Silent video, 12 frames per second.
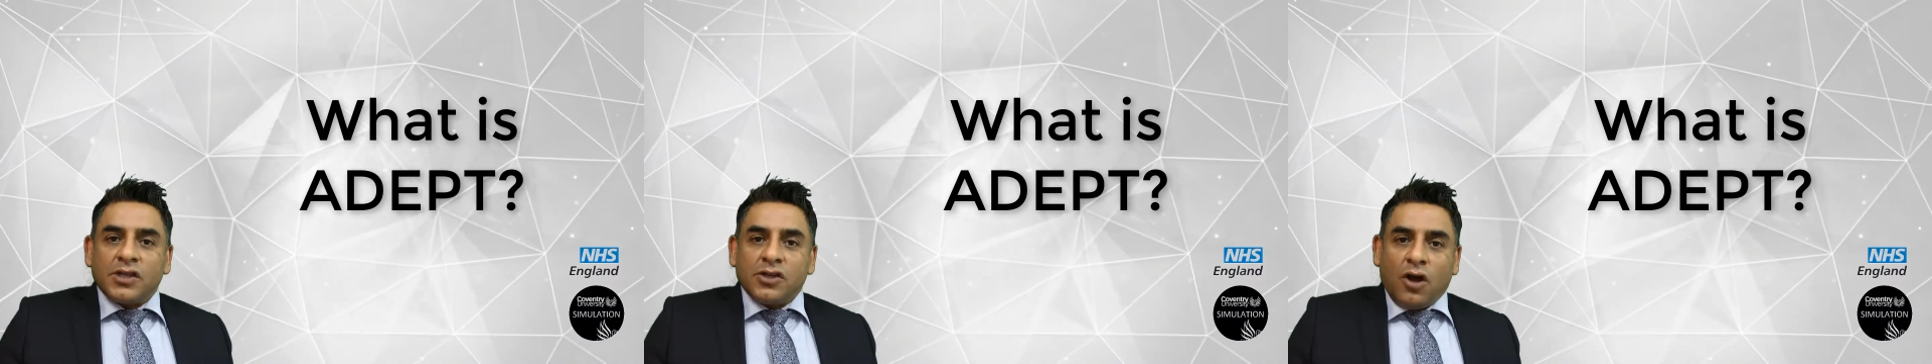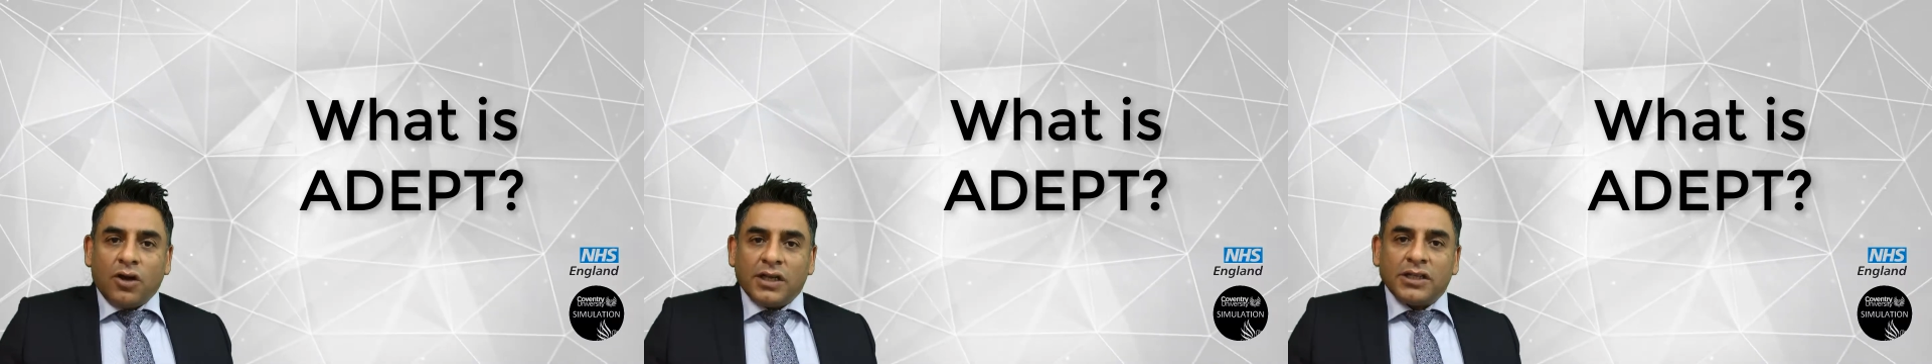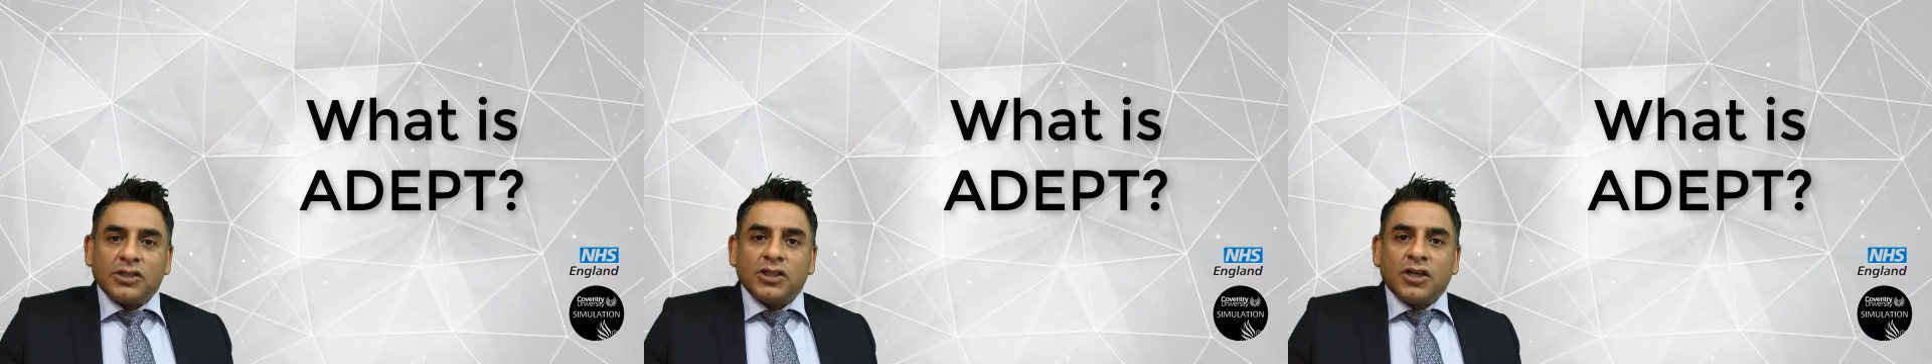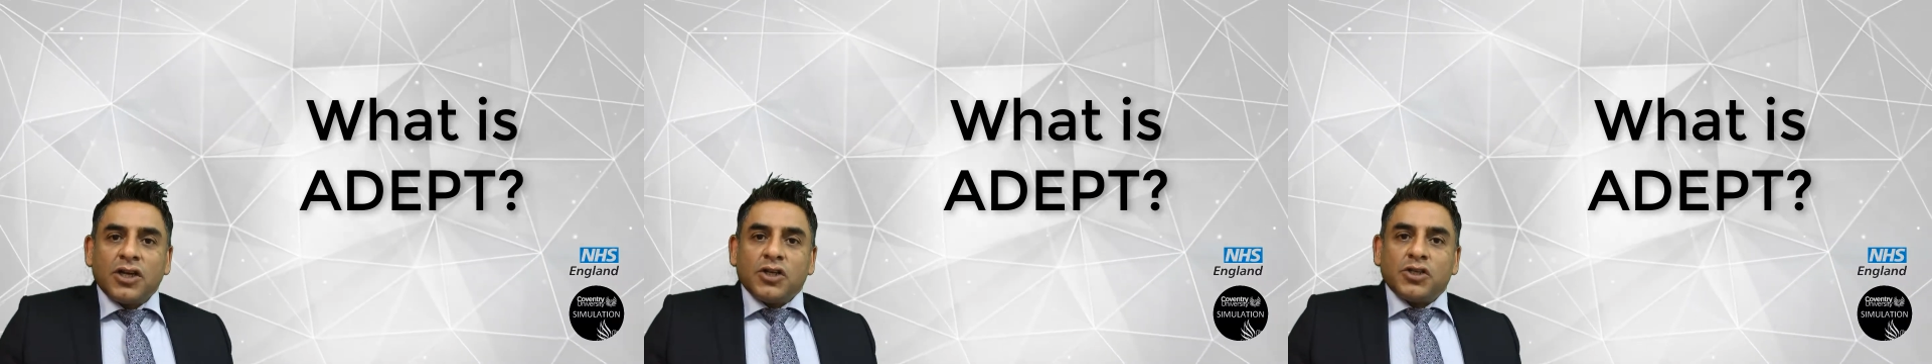and the
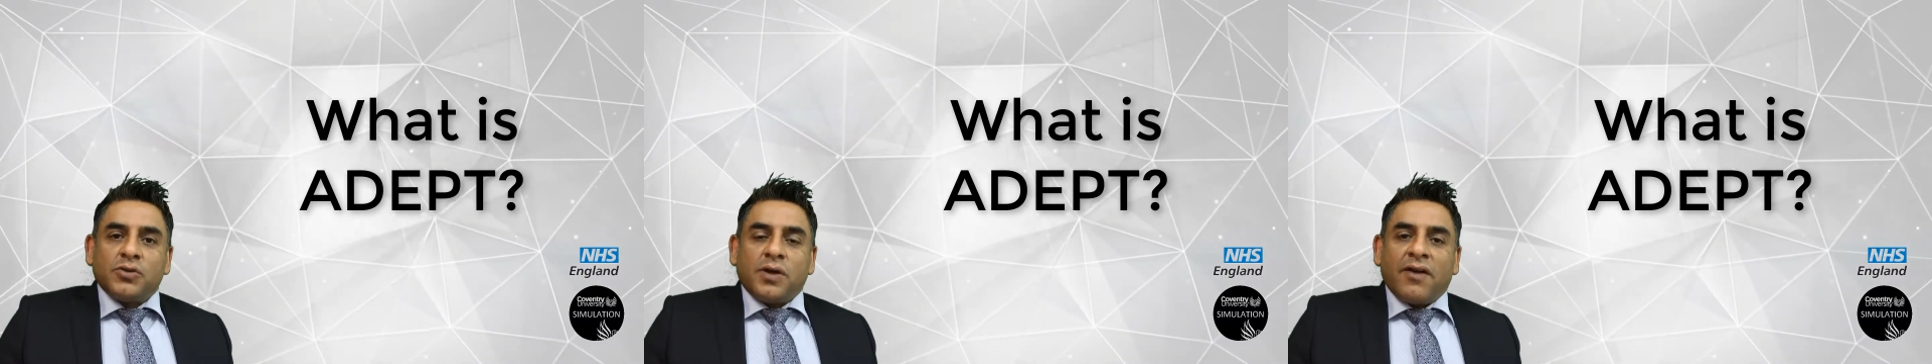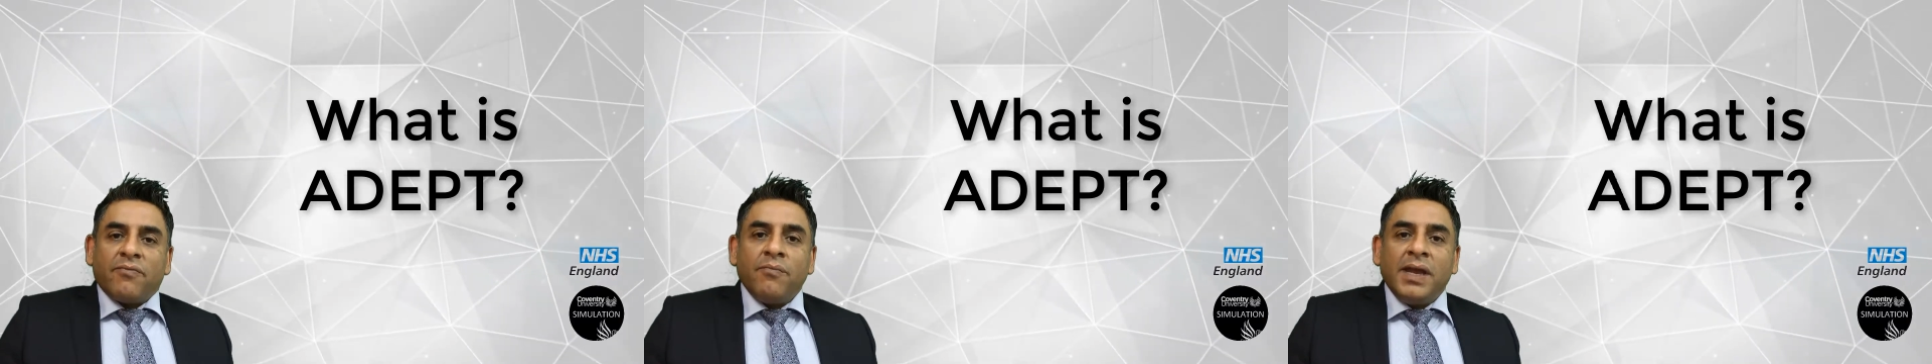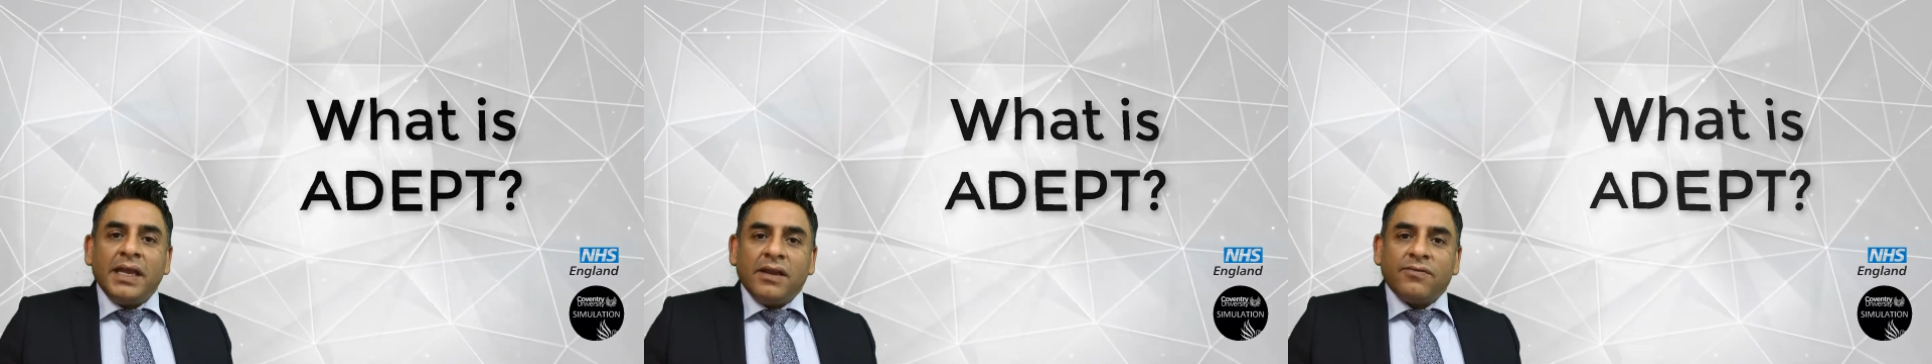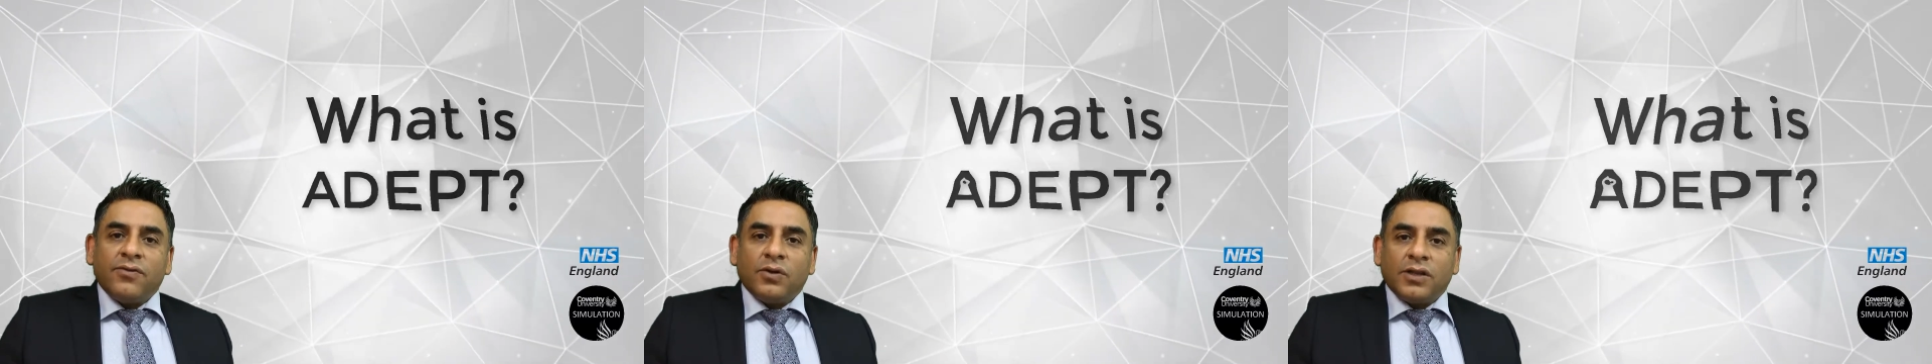knowledge to have
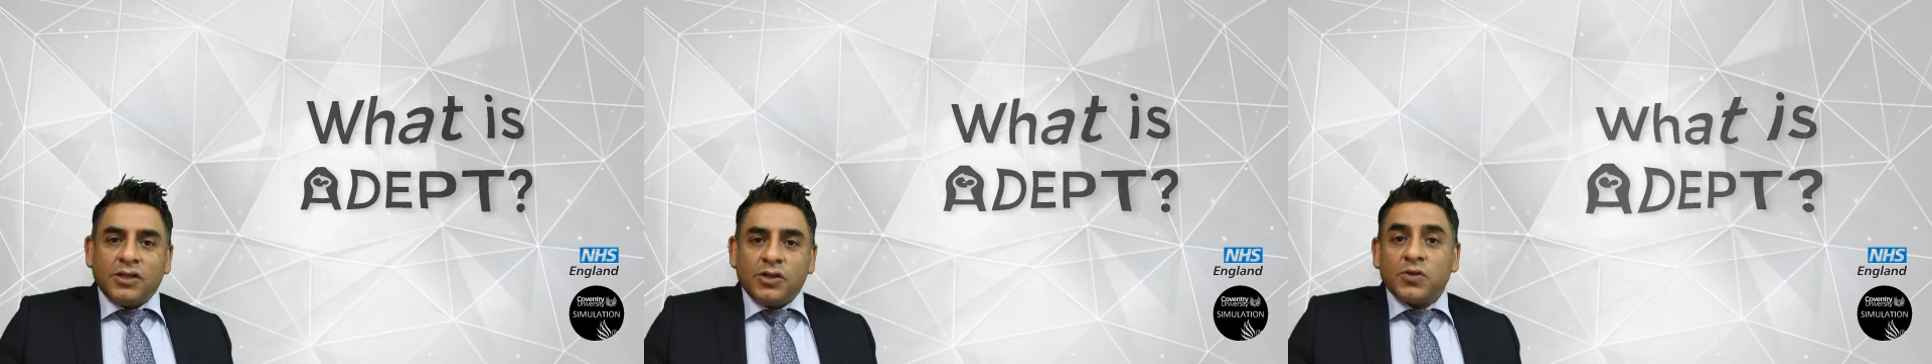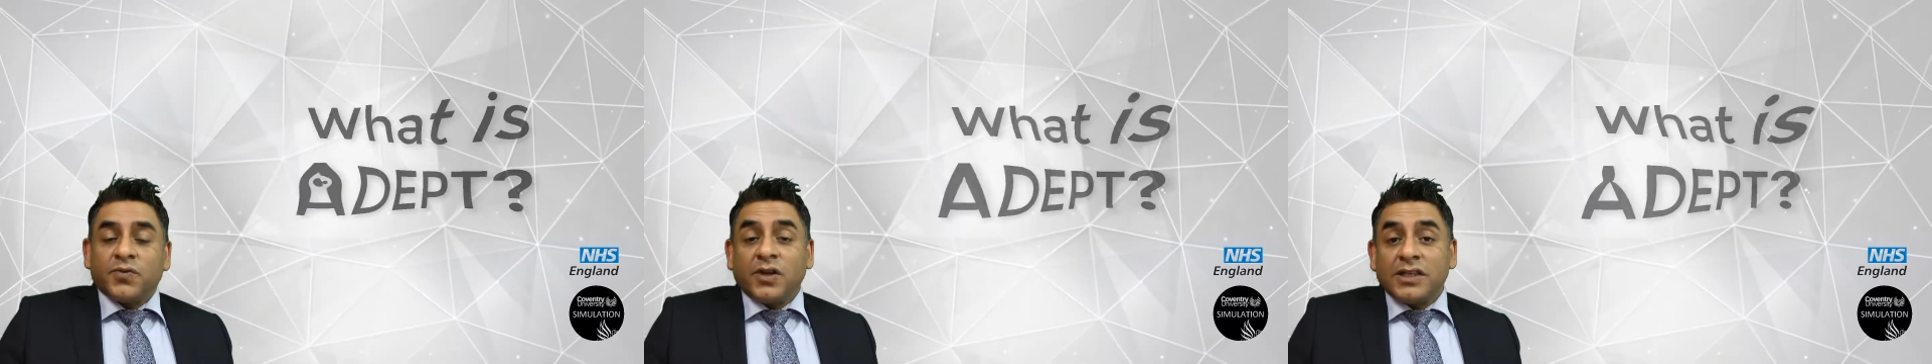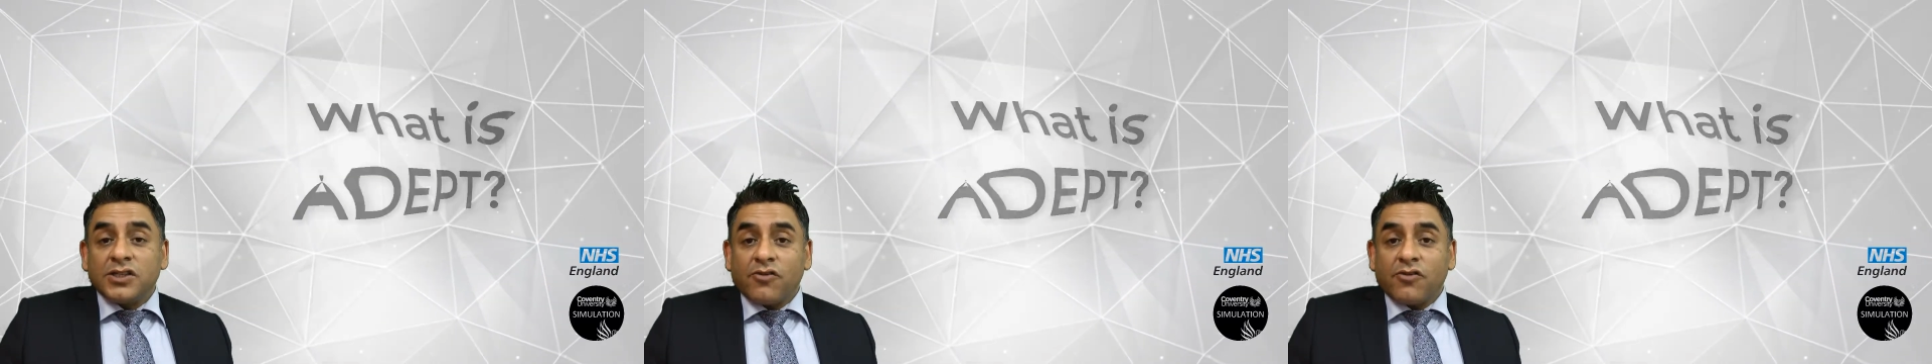meaningful and useful